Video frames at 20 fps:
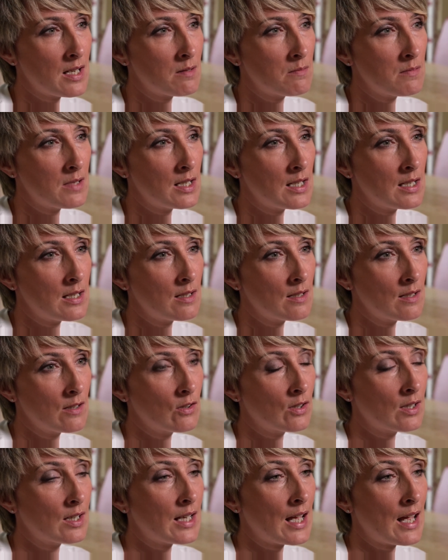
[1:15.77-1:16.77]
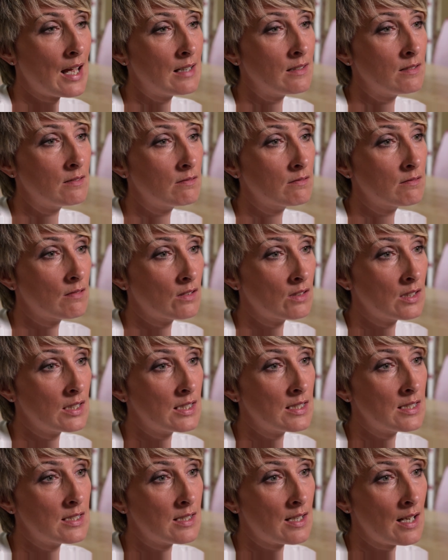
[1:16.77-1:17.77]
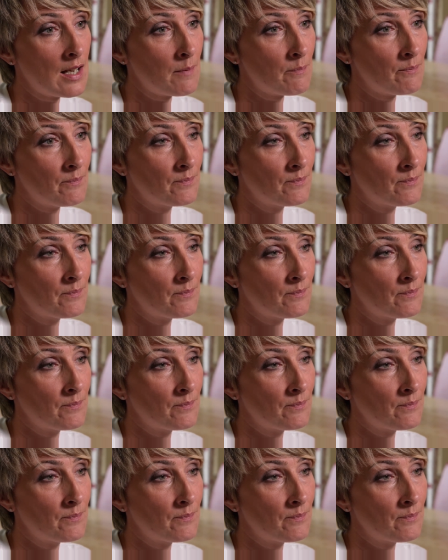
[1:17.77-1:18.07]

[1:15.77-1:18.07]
me look again on the internet,